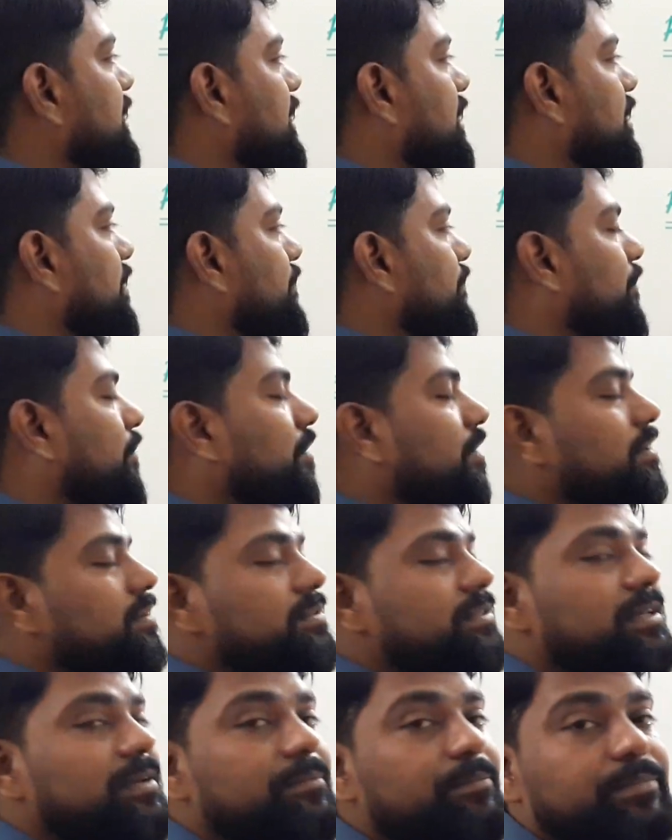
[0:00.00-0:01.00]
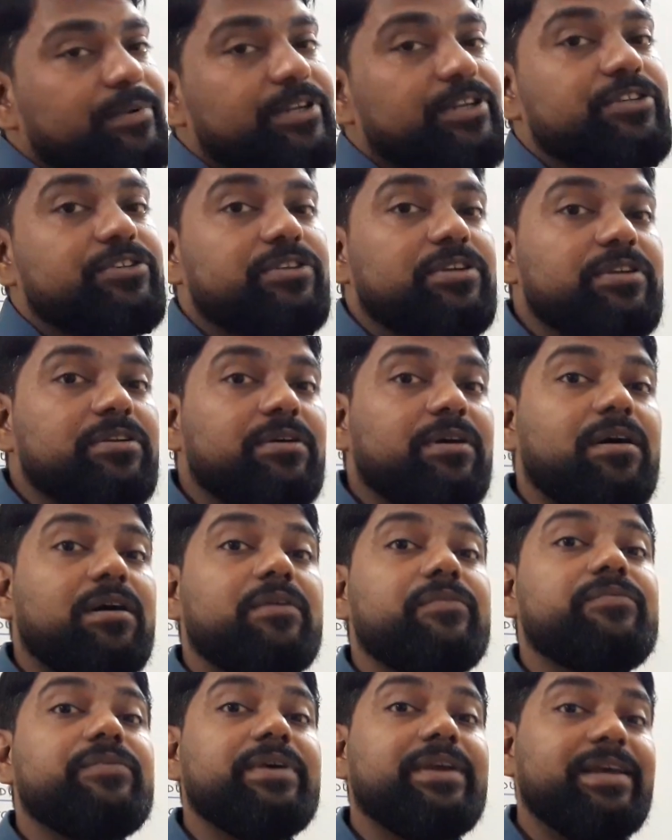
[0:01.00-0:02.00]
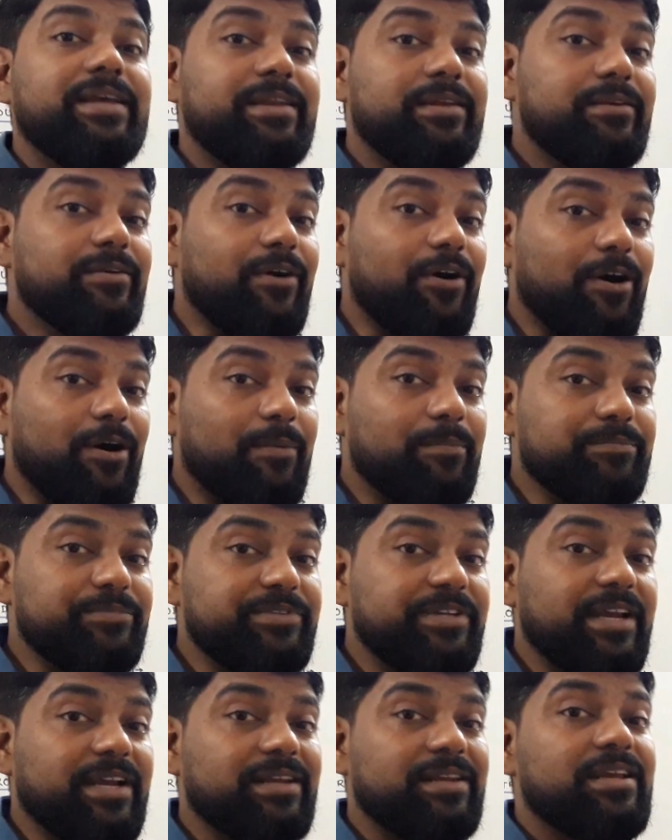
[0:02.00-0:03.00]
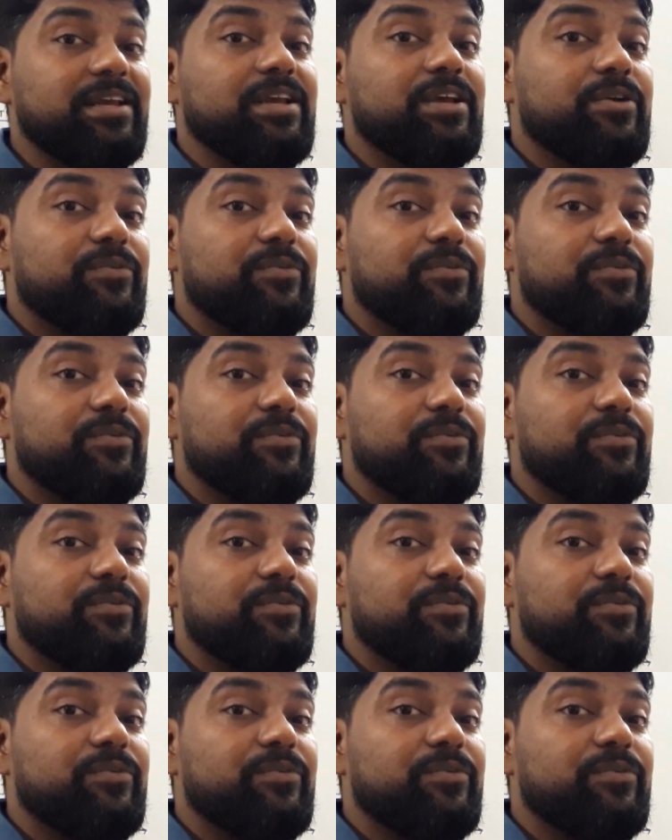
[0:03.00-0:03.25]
a false impression of any object